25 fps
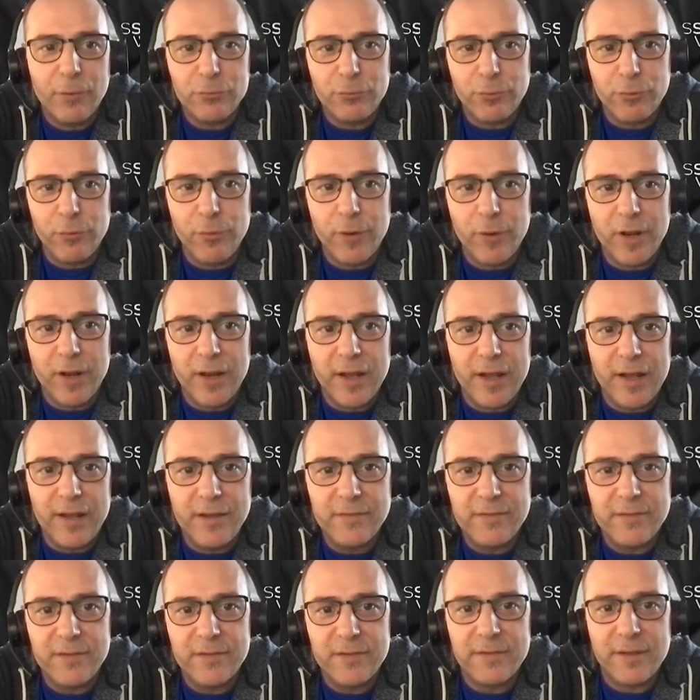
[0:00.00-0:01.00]
And what we
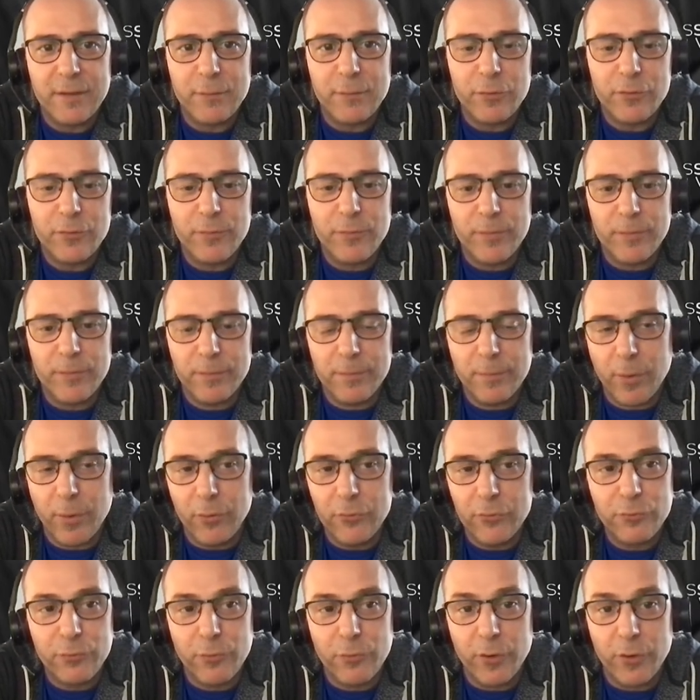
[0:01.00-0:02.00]
realized is there was
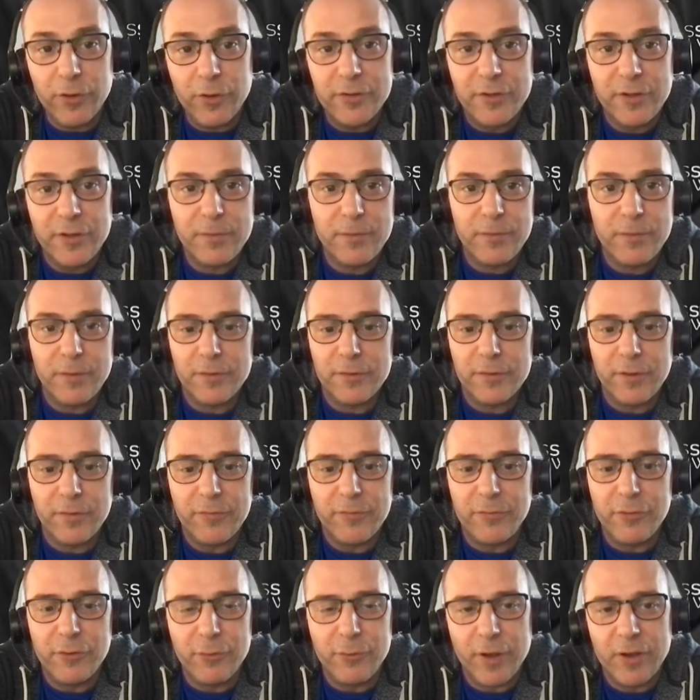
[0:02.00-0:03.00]
both worked.
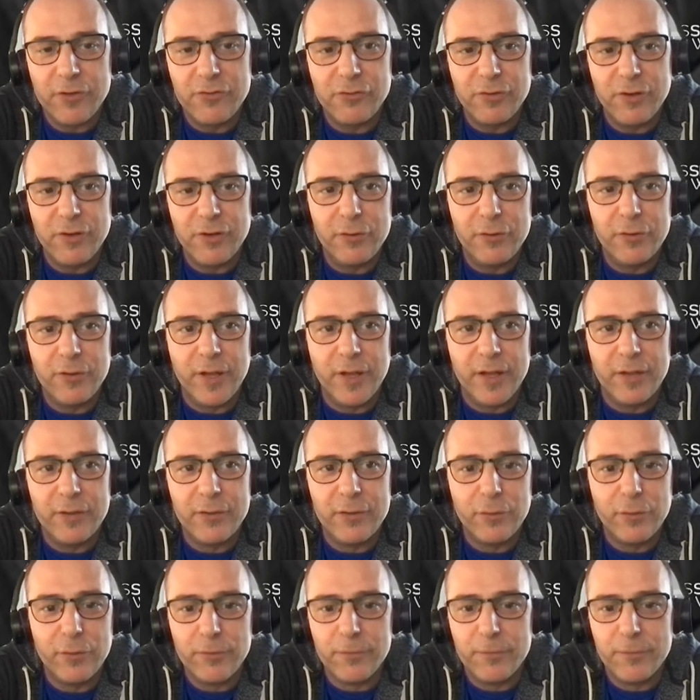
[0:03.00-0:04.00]
Tefino actually could
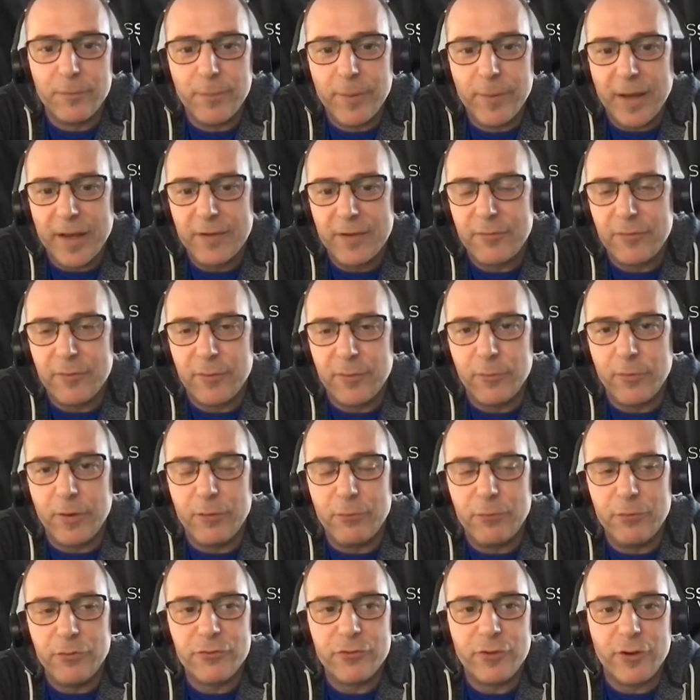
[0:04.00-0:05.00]
handle back
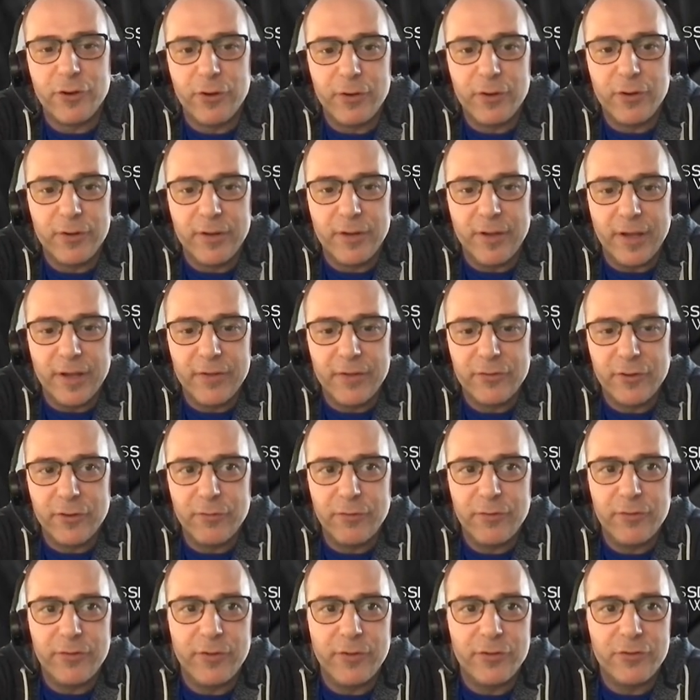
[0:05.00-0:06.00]
from when we started the
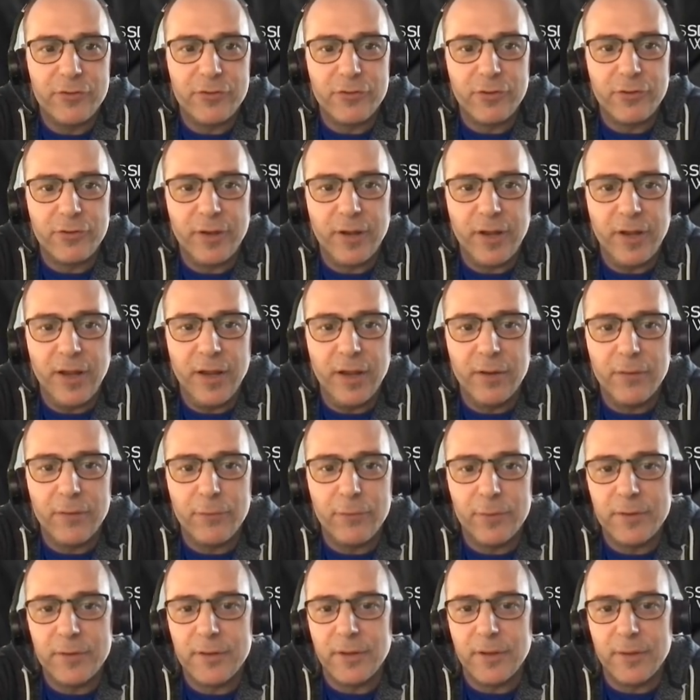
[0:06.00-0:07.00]
SRv6
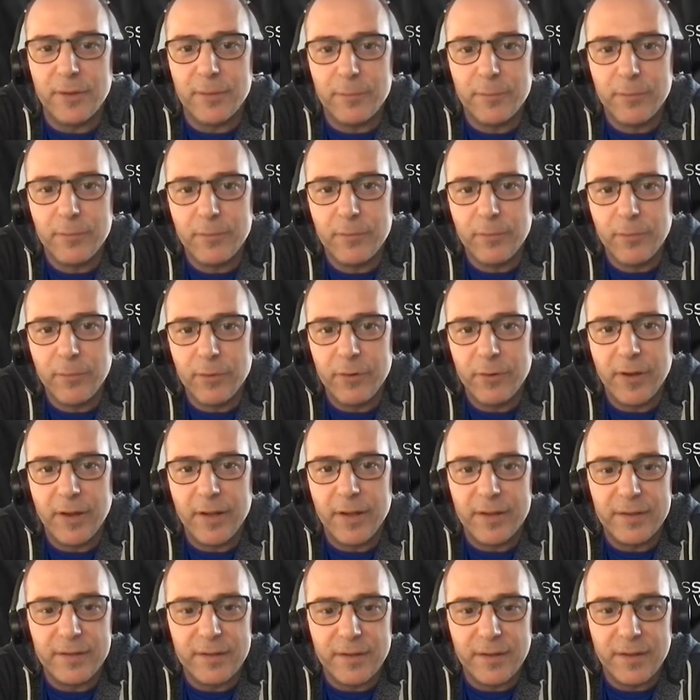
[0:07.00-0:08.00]
journey with
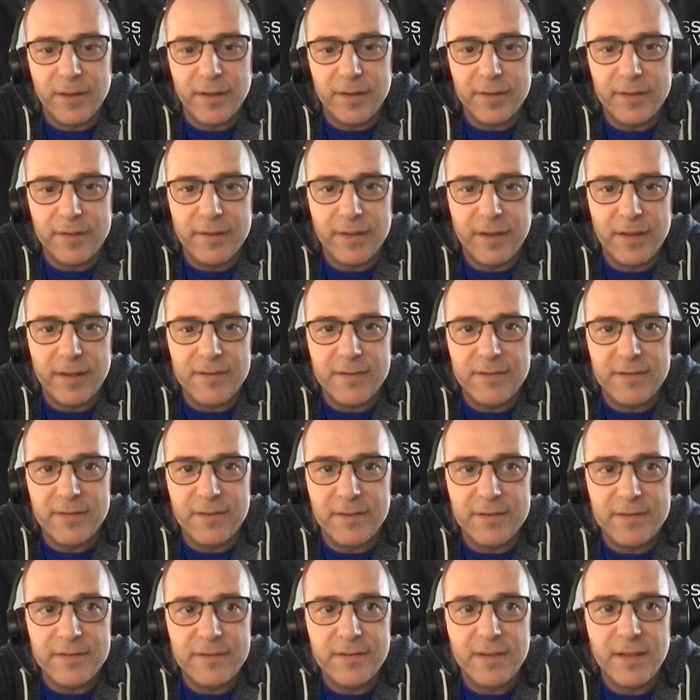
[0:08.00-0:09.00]
more than 10
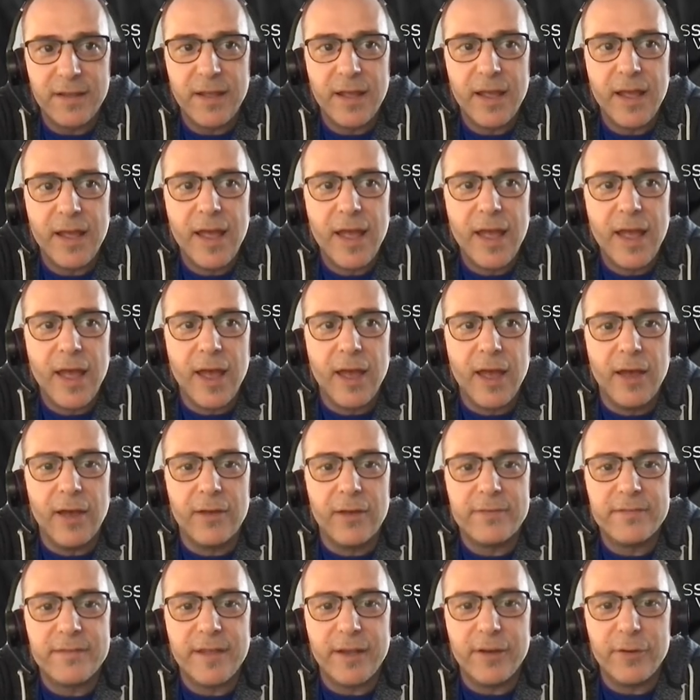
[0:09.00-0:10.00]

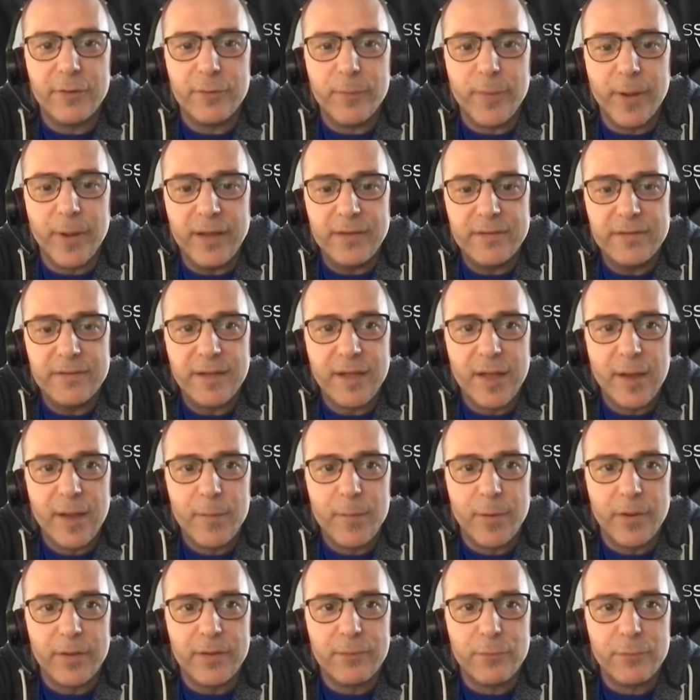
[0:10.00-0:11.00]
SIDs, standard base.
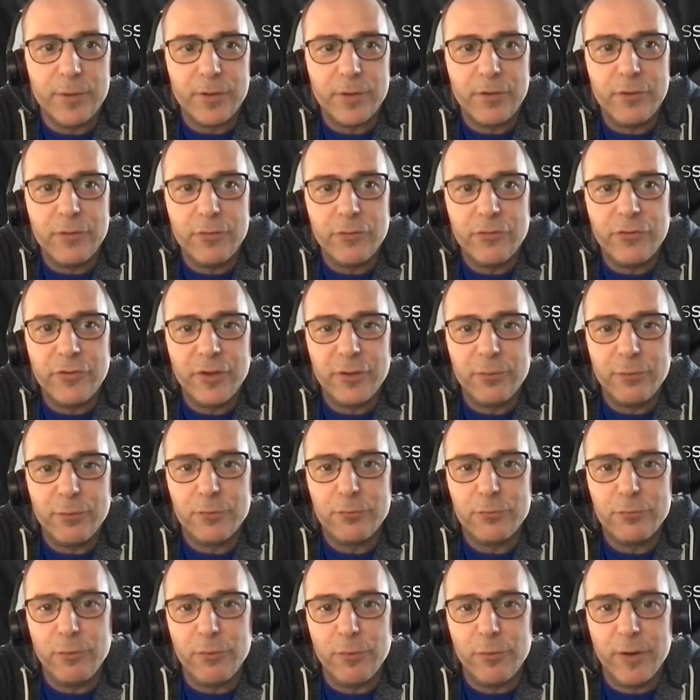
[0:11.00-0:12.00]
But with
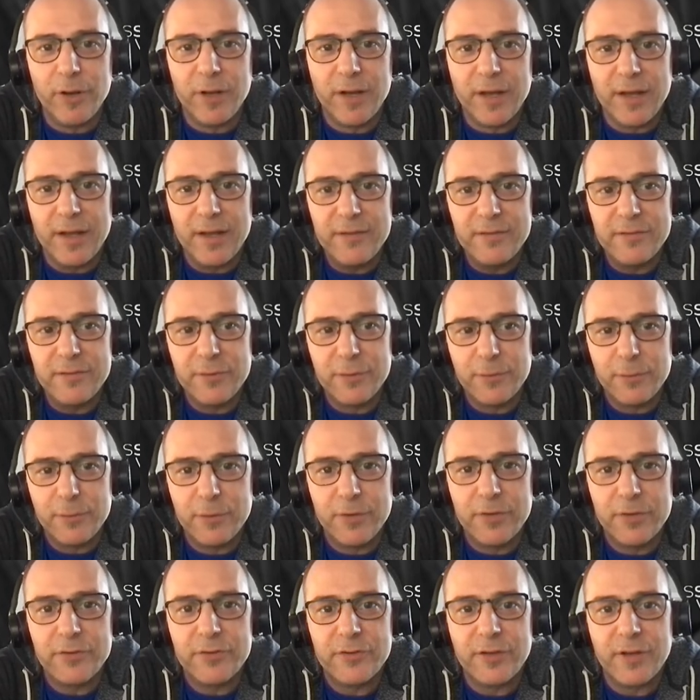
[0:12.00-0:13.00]
UCID, what we realized
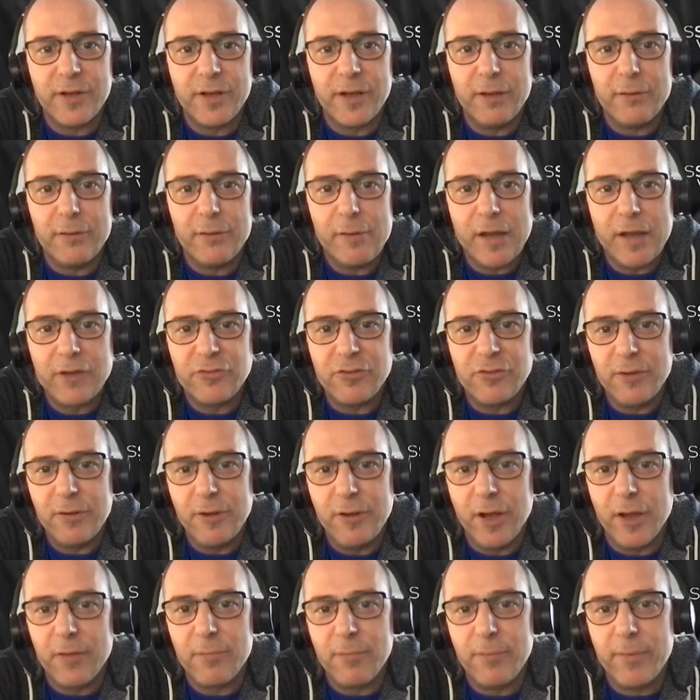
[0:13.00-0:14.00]
was we
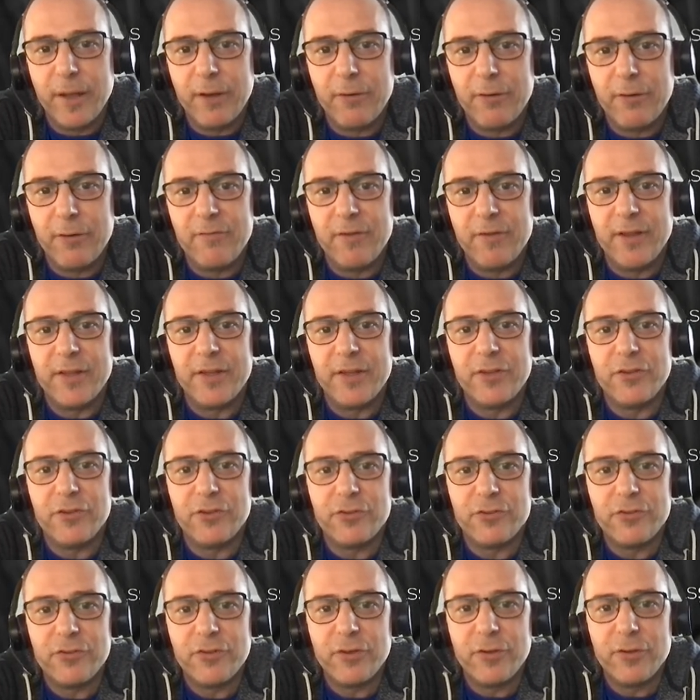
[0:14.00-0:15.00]
actually got better
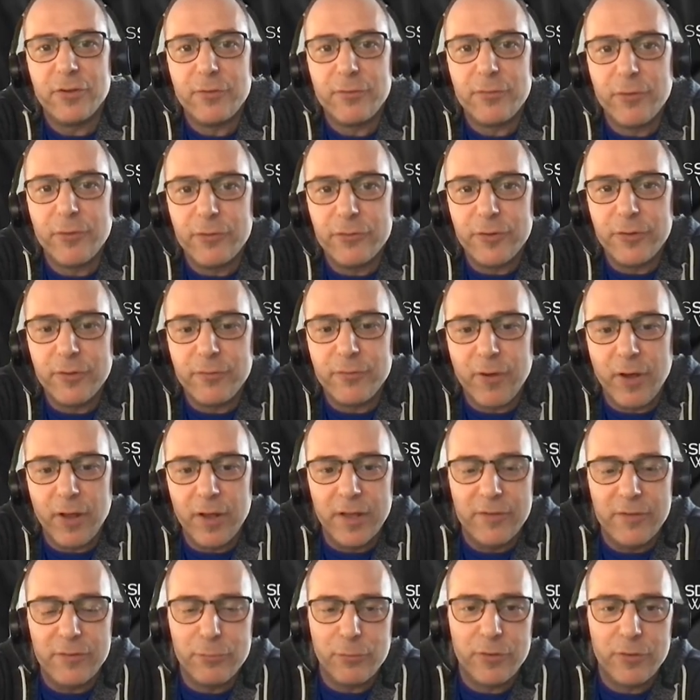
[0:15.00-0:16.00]
advantages. First of
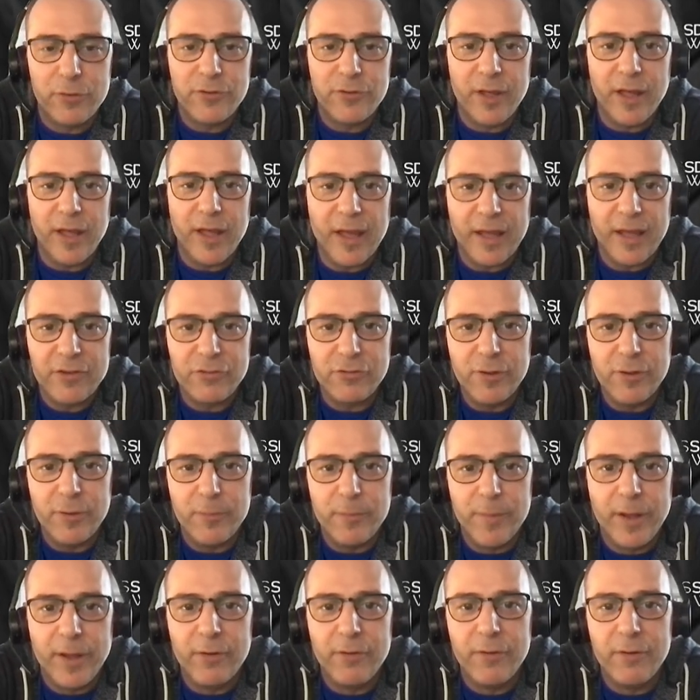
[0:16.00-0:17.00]
all, it was
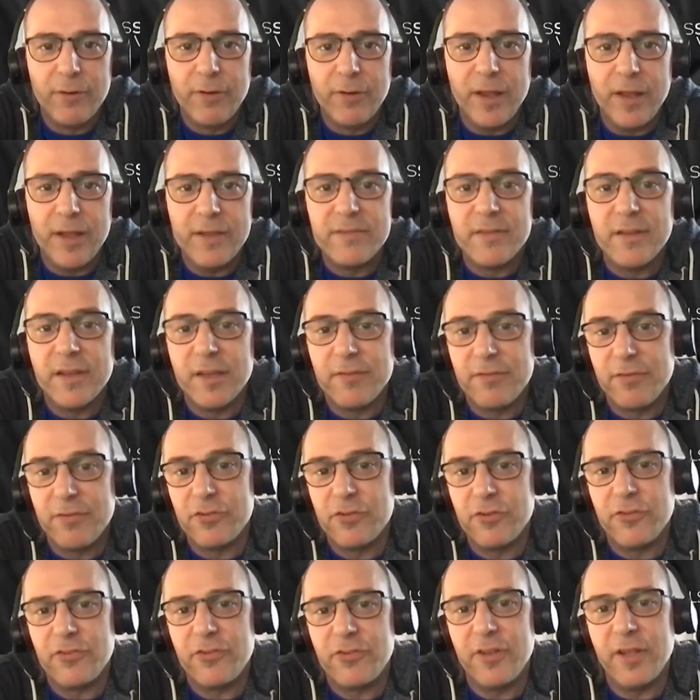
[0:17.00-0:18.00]
actually a better ASIC
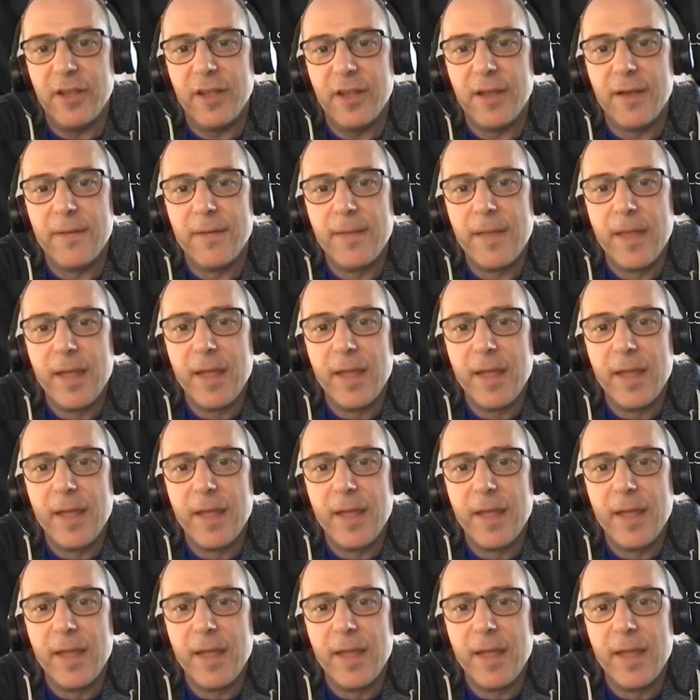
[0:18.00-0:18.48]
efficiency.